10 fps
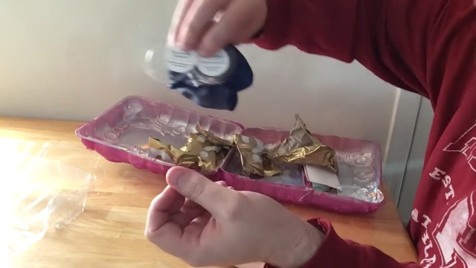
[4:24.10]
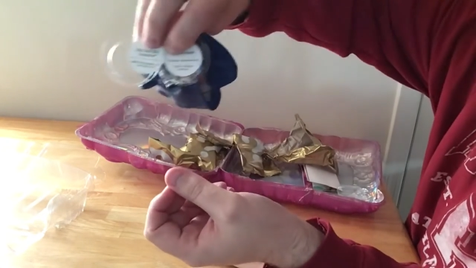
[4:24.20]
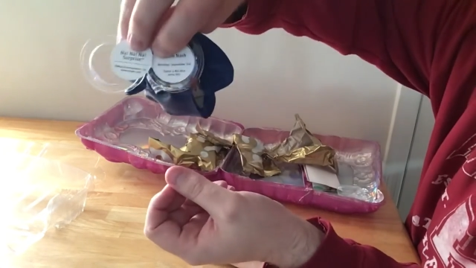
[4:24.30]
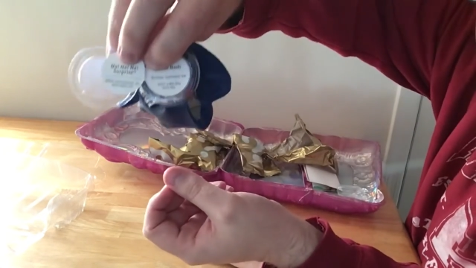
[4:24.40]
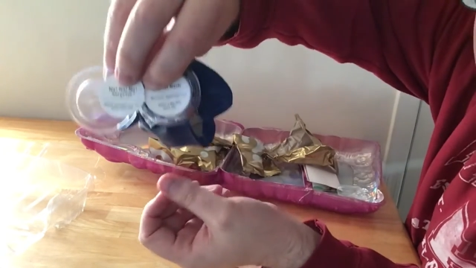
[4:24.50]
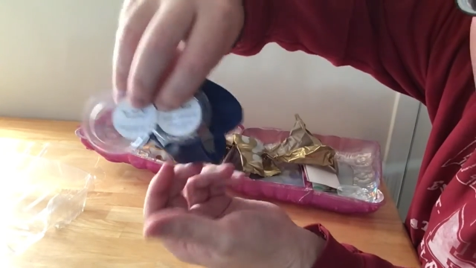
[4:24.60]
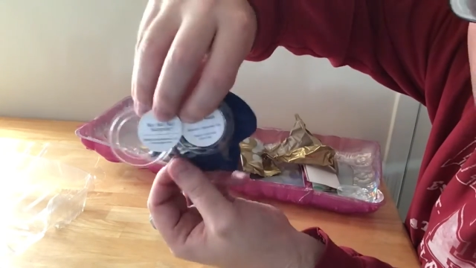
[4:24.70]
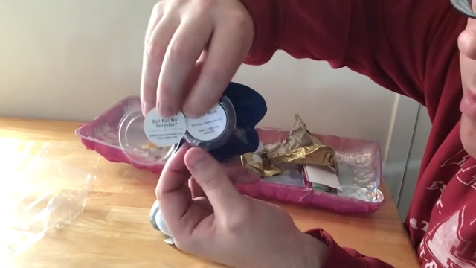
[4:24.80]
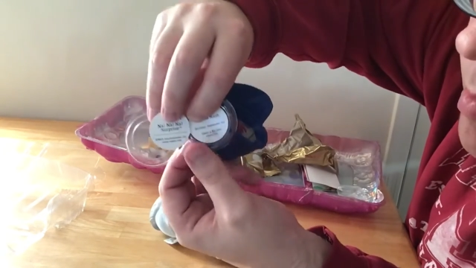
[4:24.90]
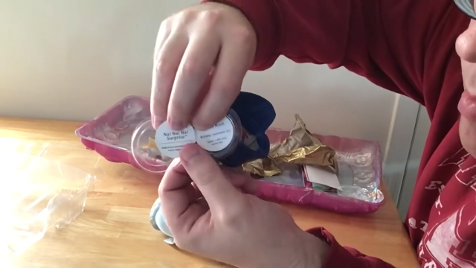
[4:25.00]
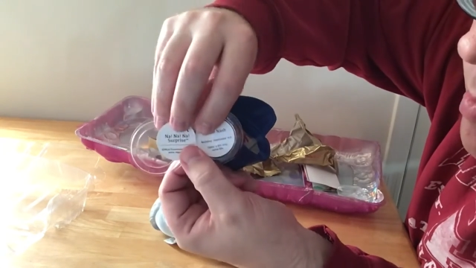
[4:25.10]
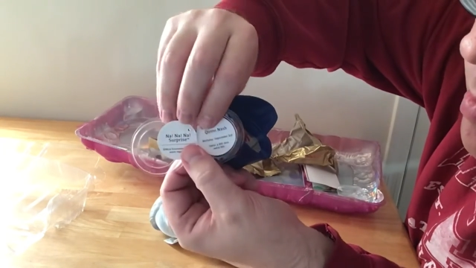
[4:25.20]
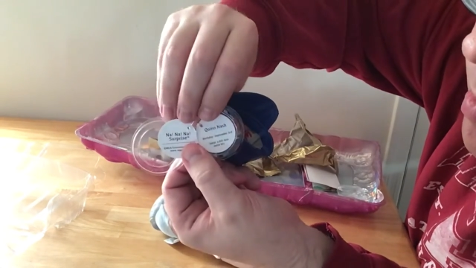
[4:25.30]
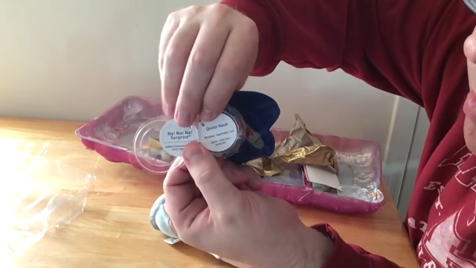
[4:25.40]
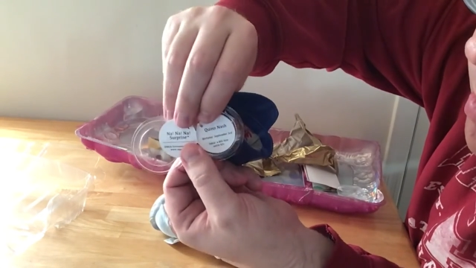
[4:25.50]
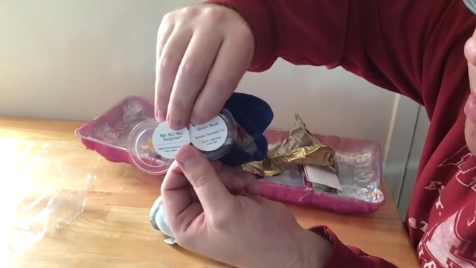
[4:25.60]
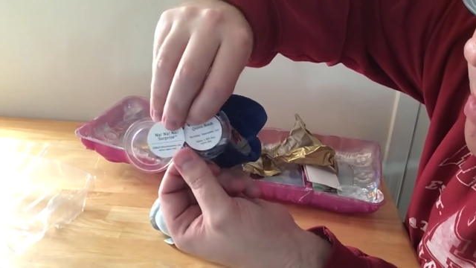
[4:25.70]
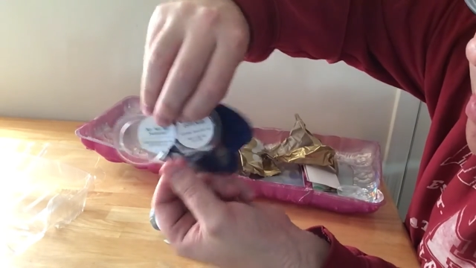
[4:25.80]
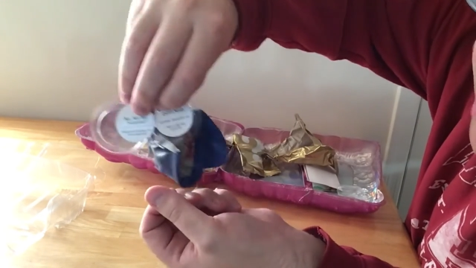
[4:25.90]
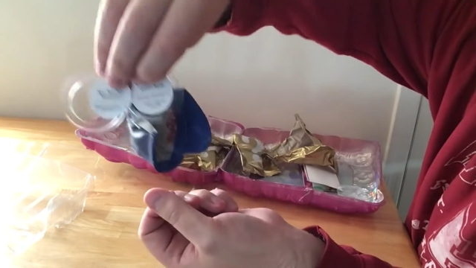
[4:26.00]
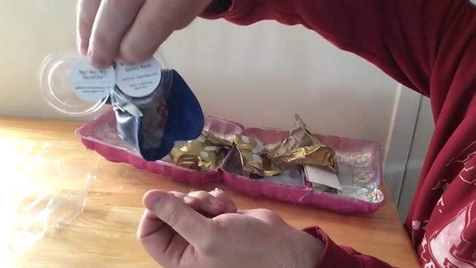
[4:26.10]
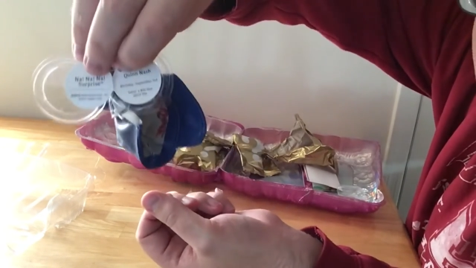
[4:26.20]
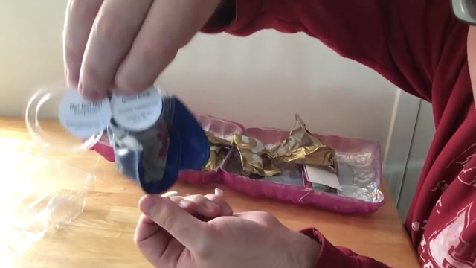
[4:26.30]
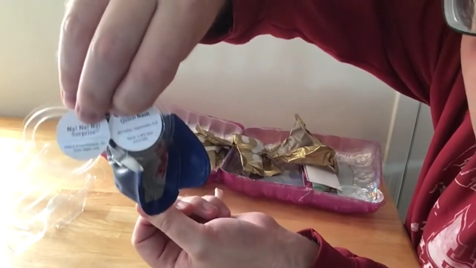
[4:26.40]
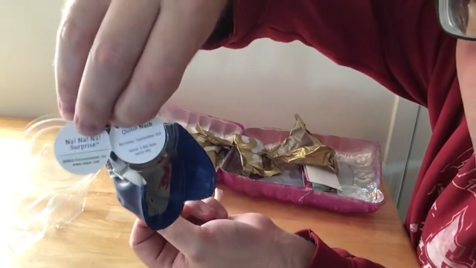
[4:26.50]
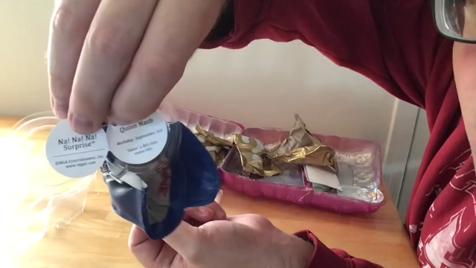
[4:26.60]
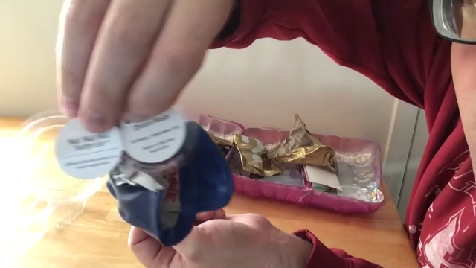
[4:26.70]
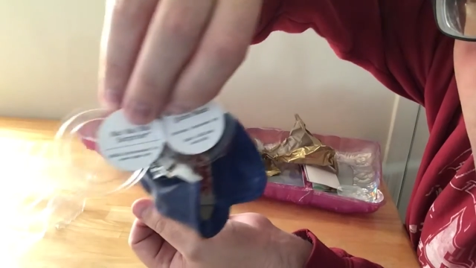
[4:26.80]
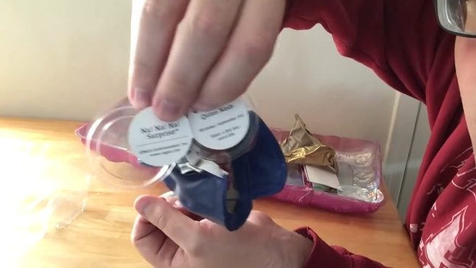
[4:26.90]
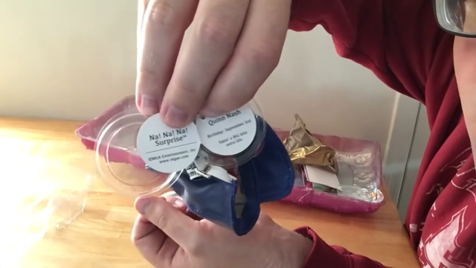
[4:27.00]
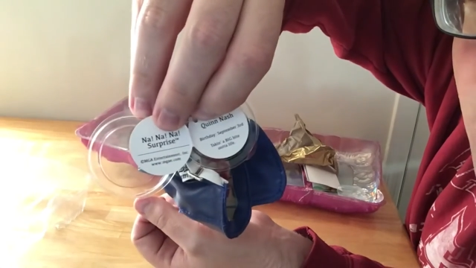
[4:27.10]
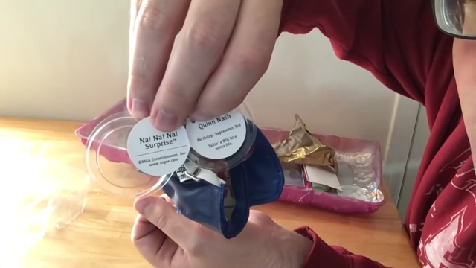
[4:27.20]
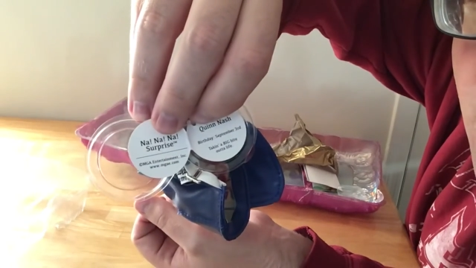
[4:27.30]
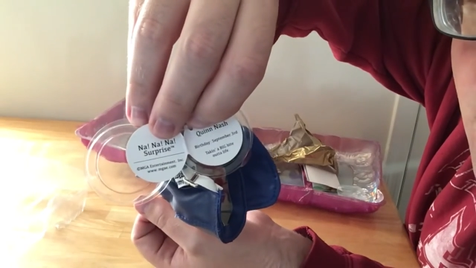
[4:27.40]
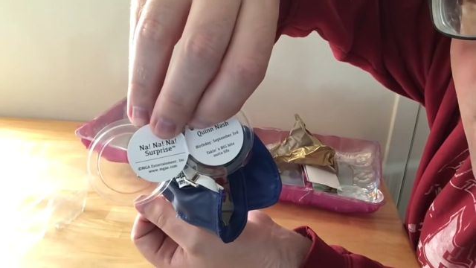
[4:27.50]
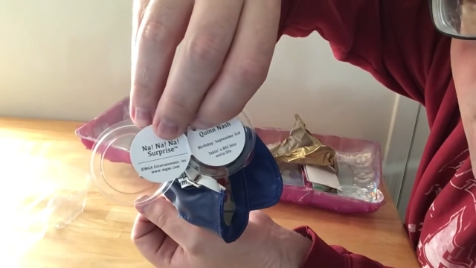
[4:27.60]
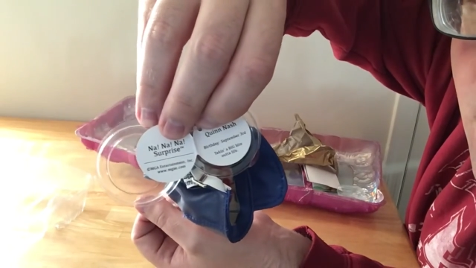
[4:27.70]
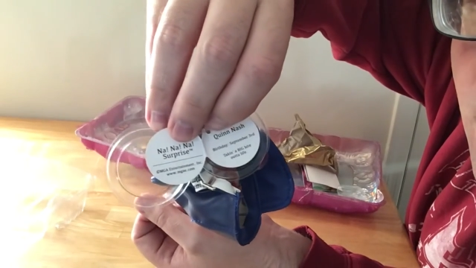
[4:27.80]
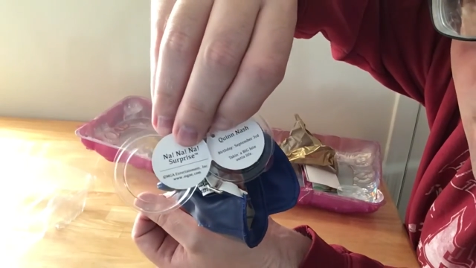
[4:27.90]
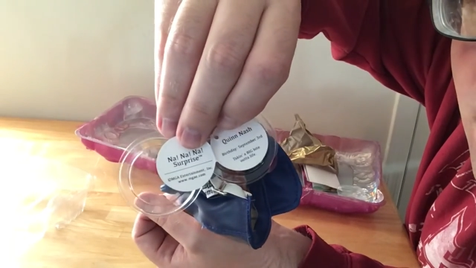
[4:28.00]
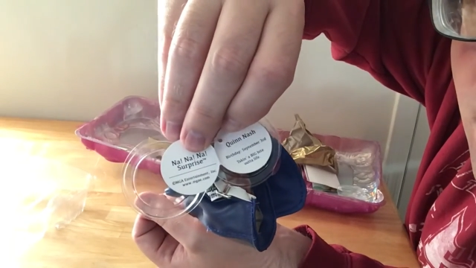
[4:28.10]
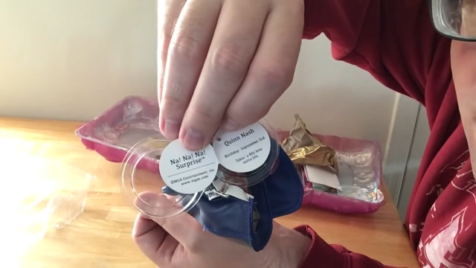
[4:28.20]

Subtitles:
[unreadable: no face in view]